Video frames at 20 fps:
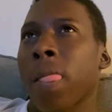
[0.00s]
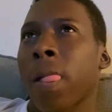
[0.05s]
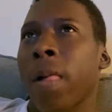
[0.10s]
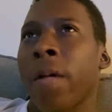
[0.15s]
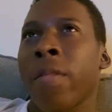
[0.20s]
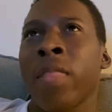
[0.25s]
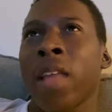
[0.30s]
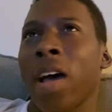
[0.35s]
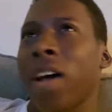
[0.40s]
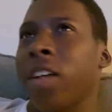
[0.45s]

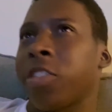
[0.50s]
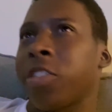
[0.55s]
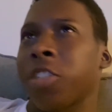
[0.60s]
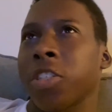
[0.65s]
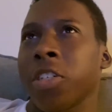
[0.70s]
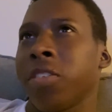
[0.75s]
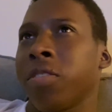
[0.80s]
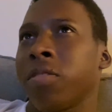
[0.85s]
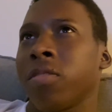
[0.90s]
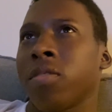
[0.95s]
Not
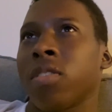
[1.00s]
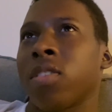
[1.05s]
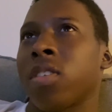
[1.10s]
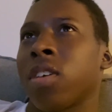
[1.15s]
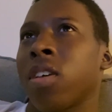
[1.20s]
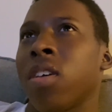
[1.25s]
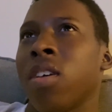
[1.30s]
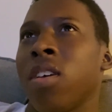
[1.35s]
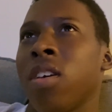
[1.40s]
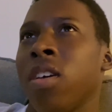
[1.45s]
Jones.
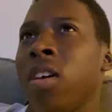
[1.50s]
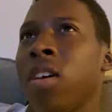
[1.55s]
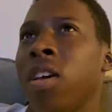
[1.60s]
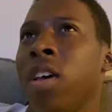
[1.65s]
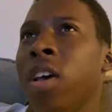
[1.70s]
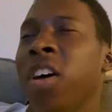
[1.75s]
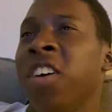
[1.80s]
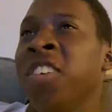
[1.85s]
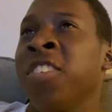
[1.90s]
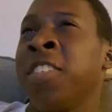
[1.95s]

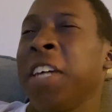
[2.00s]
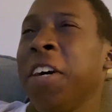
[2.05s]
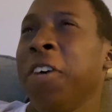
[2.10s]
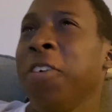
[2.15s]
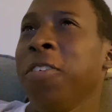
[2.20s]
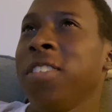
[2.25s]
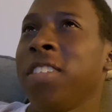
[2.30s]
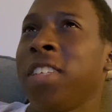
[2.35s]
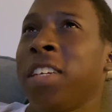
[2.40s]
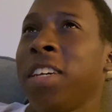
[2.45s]

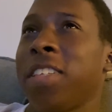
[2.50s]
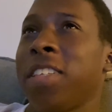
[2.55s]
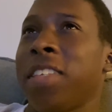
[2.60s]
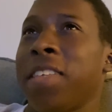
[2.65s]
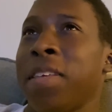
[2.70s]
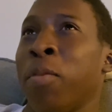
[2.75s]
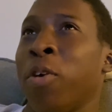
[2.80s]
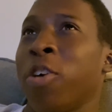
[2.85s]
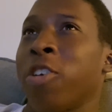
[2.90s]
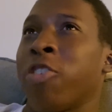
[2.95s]
Jones gets
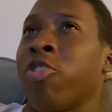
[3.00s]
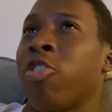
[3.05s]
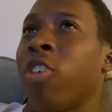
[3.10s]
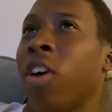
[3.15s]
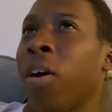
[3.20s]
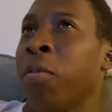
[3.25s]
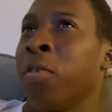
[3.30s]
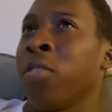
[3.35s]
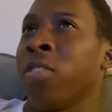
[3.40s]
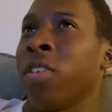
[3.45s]
in more
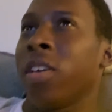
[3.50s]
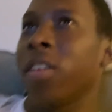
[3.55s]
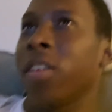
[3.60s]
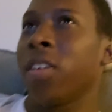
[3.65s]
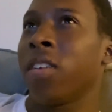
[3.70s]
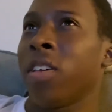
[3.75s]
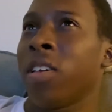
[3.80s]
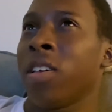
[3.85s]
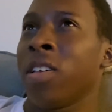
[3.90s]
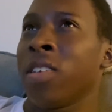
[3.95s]
trouble
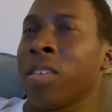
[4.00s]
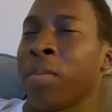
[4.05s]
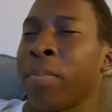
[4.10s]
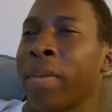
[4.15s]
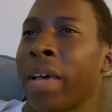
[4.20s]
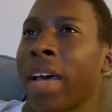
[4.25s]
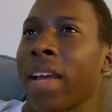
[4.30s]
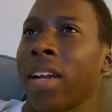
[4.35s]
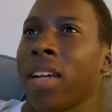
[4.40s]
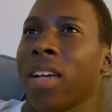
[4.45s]
than he is a
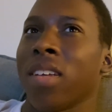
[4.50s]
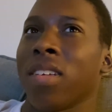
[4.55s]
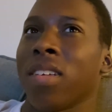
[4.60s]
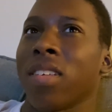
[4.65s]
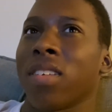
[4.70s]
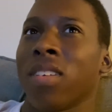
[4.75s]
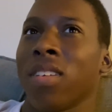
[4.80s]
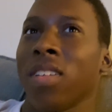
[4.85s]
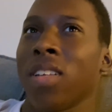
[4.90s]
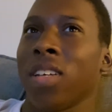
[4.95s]

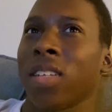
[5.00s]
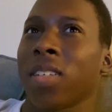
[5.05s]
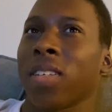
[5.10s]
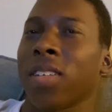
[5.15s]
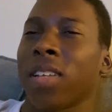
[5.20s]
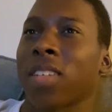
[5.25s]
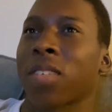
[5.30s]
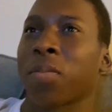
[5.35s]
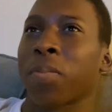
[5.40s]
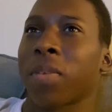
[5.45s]
badass.
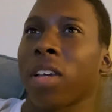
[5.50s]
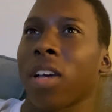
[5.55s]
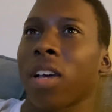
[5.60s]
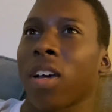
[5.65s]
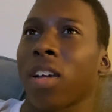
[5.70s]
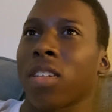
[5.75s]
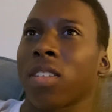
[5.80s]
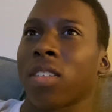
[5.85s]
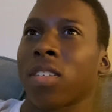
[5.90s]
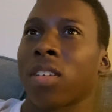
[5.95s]
Let's be
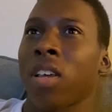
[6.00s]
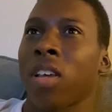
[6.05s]
honest.